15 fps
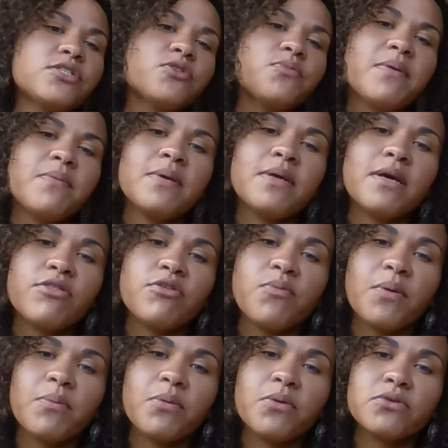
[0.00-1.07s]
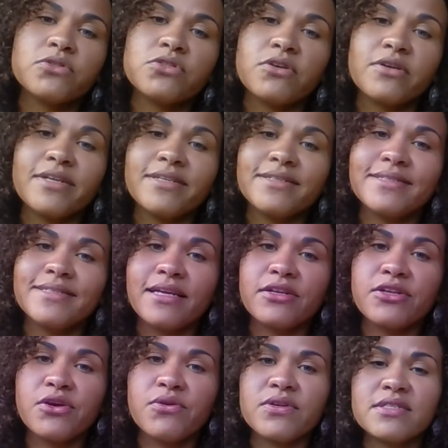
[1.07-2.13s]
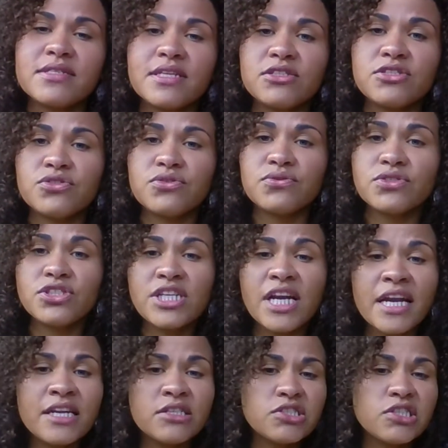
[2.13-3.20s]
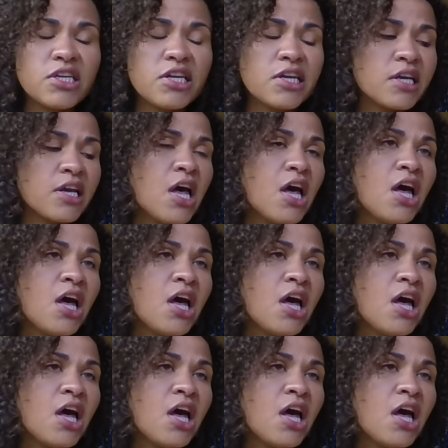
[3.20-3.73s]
So maybe other people are starting to take notice that you're changing,